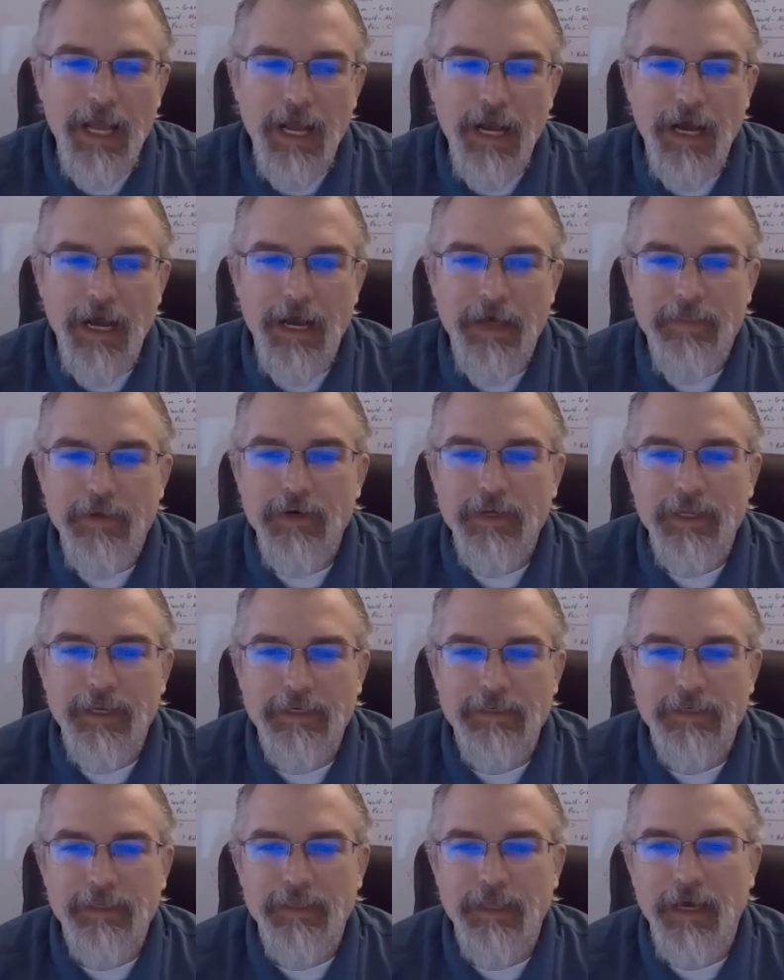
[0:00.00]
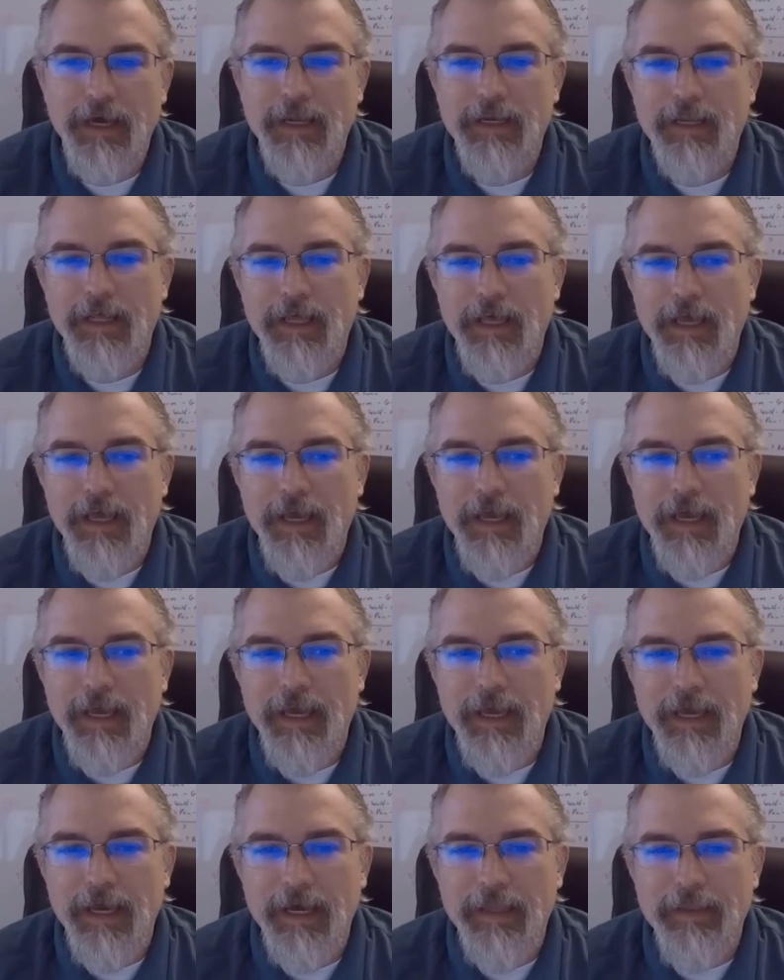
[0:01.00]
Uh, they're connected to that
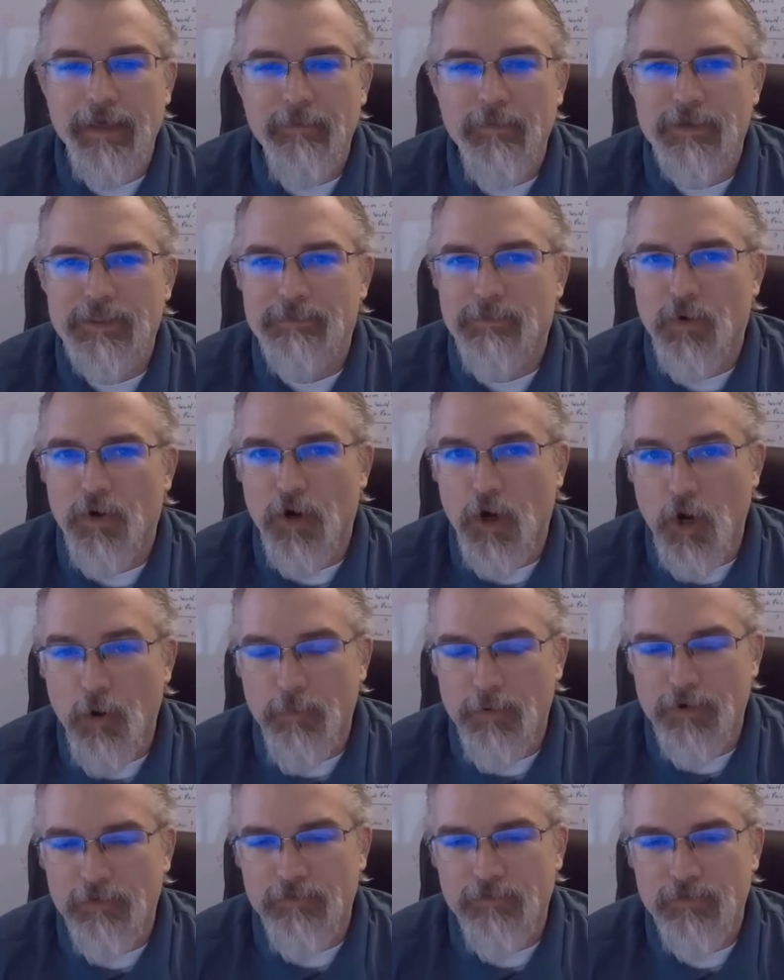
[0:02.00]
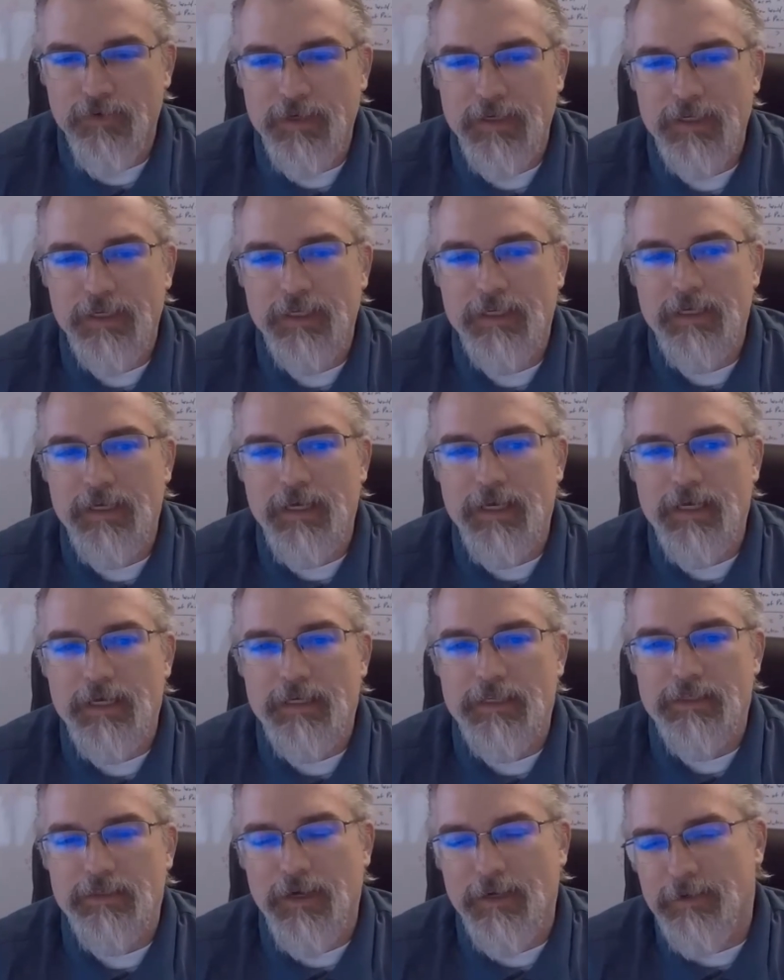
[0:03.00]
and that one's more open and free.
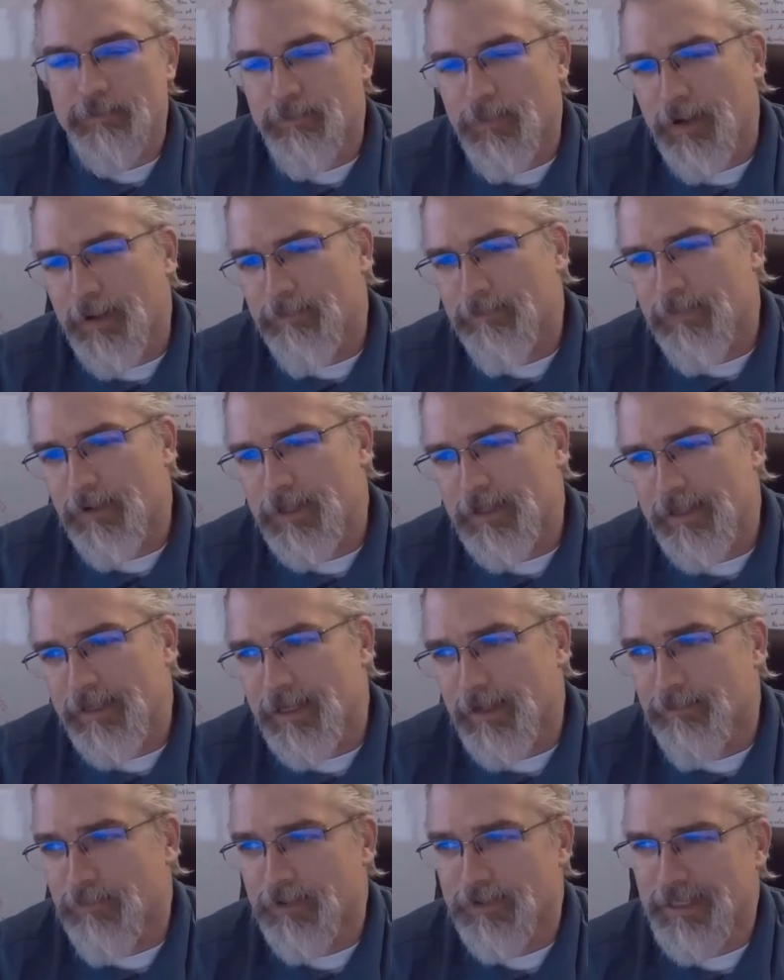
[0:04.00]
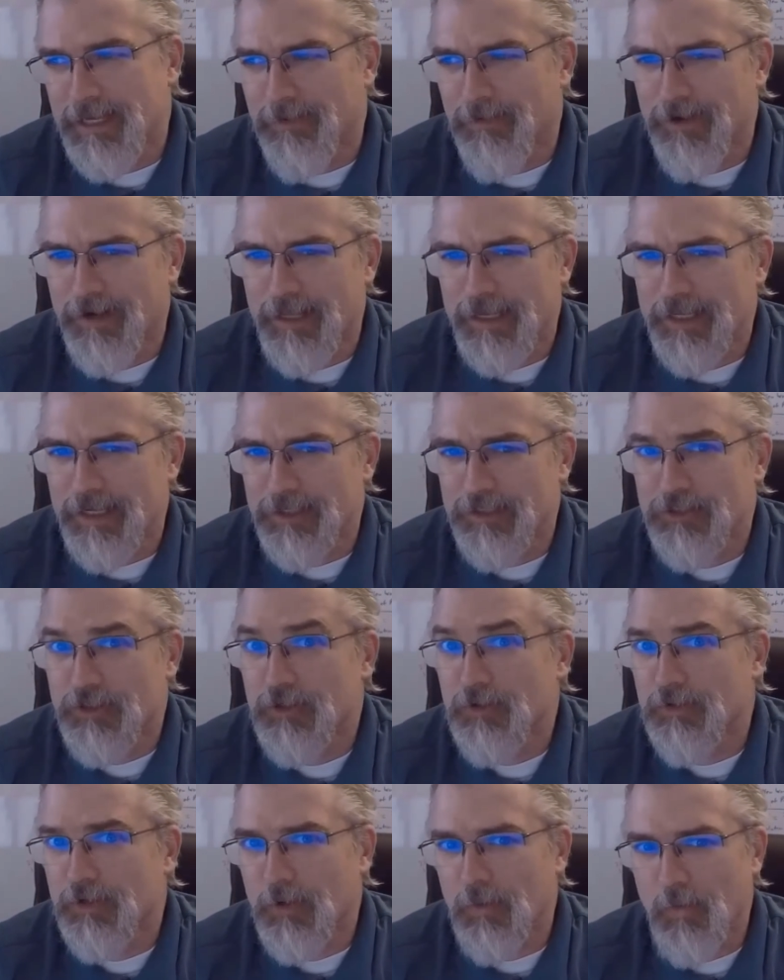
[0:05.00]
So i I think I put that one like a
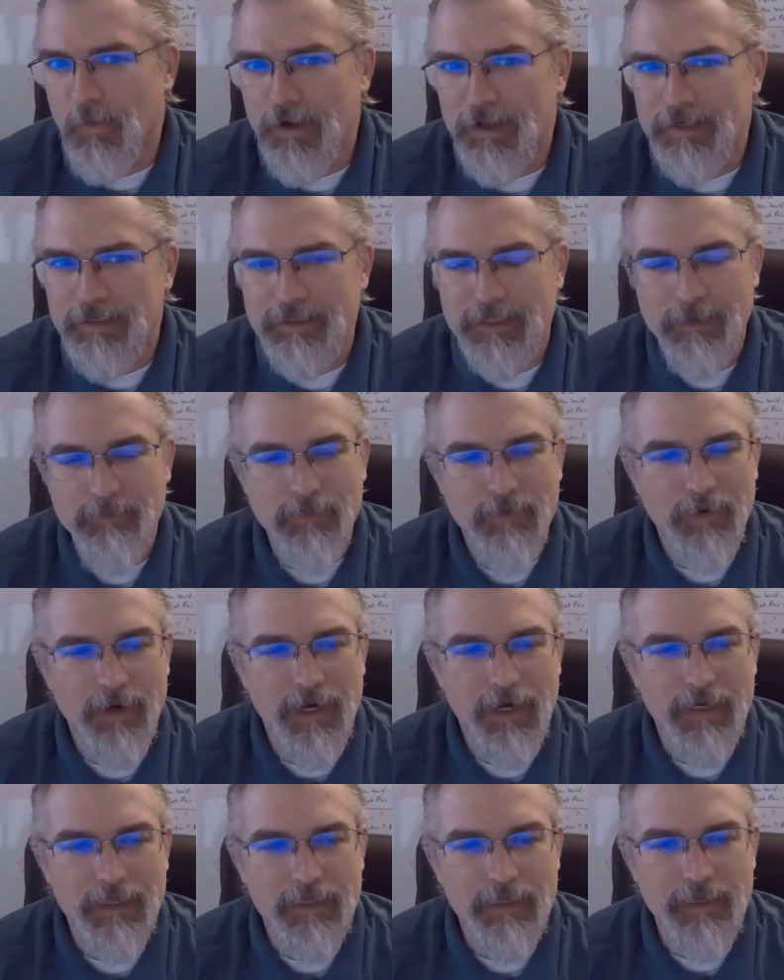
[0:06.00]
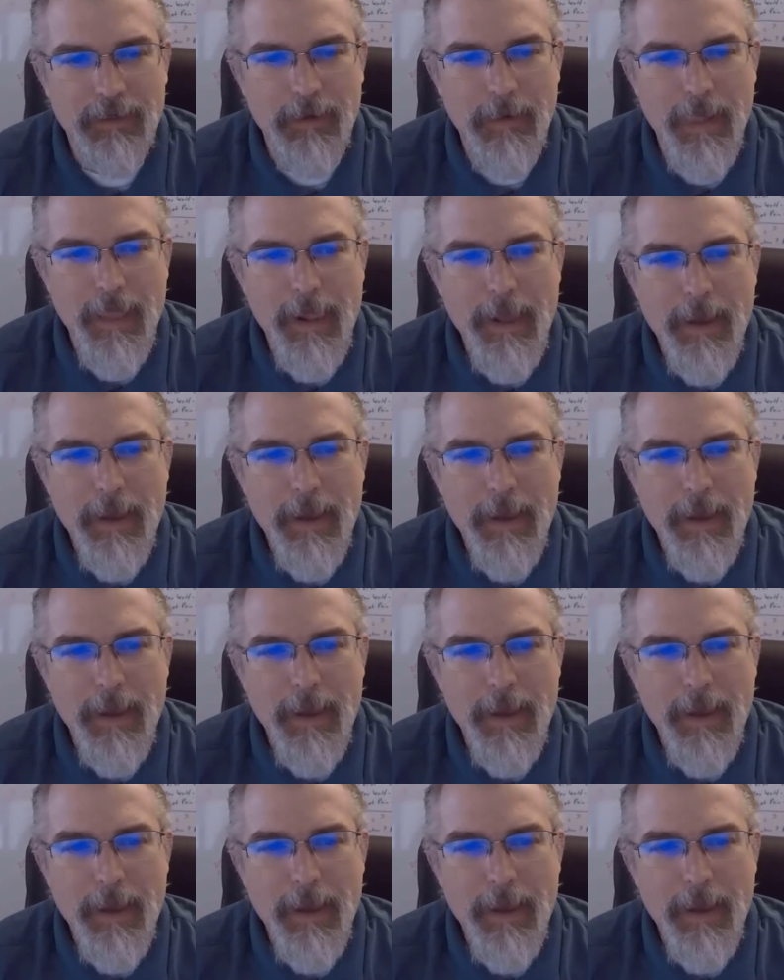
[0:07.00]
two and a one temporarily.